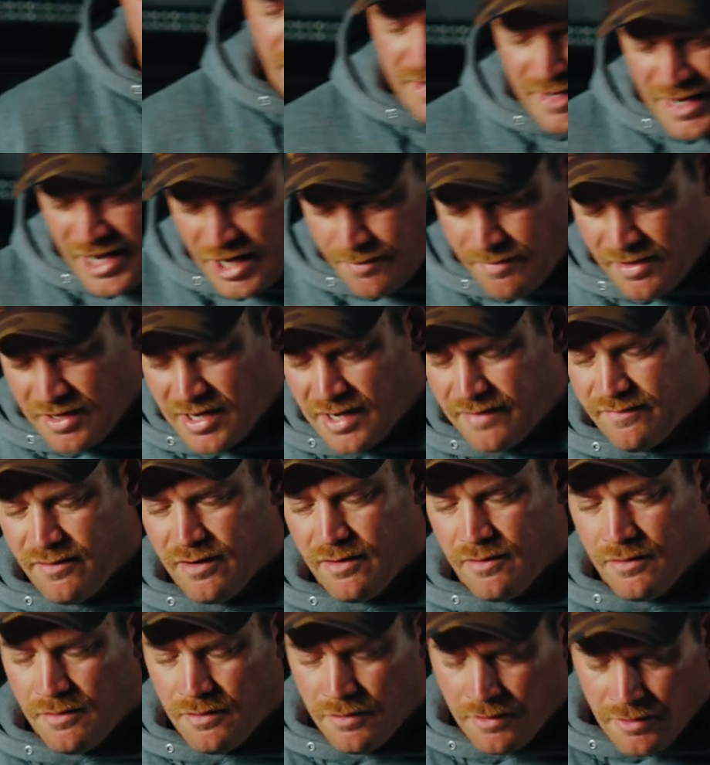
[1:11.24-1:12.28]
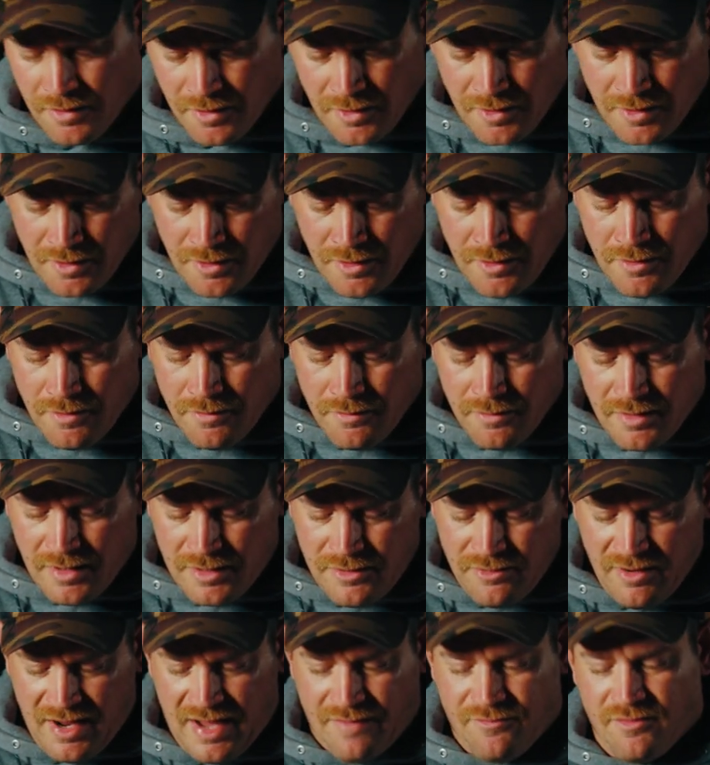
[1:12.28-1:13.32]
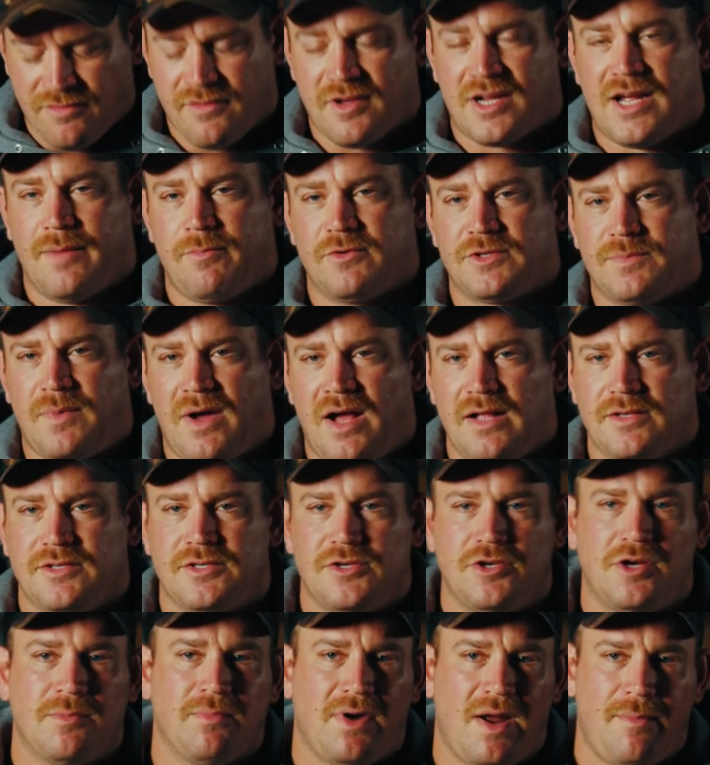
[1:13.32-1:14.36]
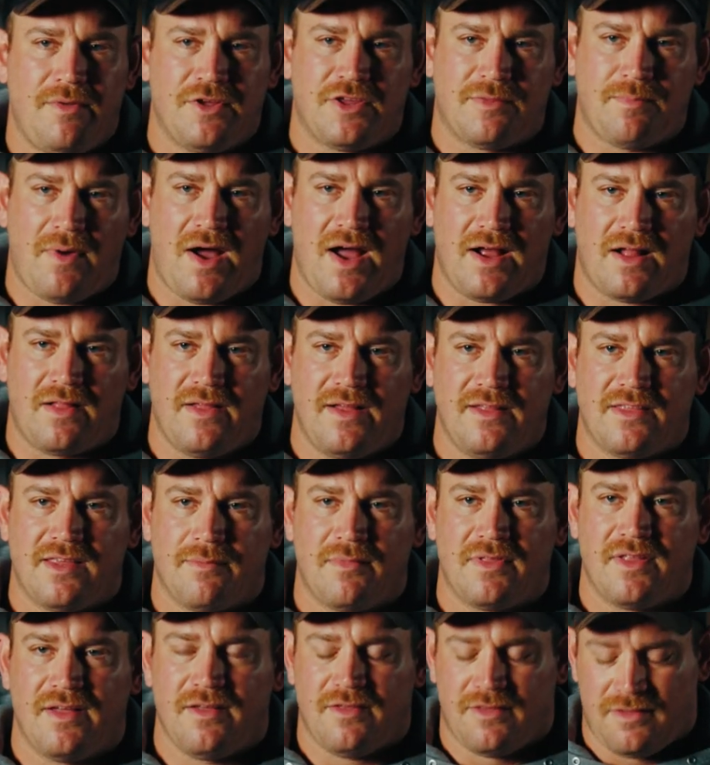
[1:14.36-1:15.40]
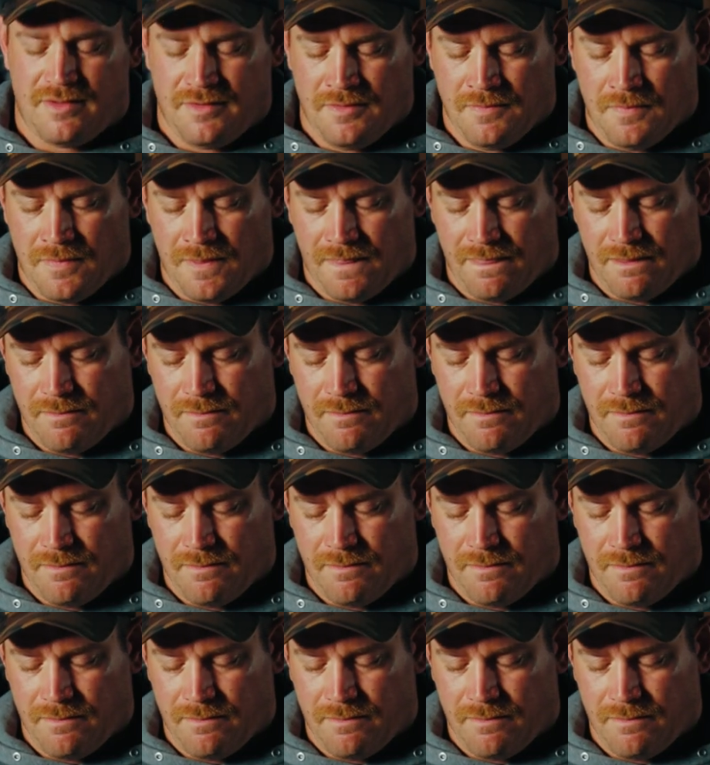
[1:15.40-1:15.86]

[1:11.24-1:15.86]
like a helmet cover, and you have just a couple spots, you can probably spot clean some of this,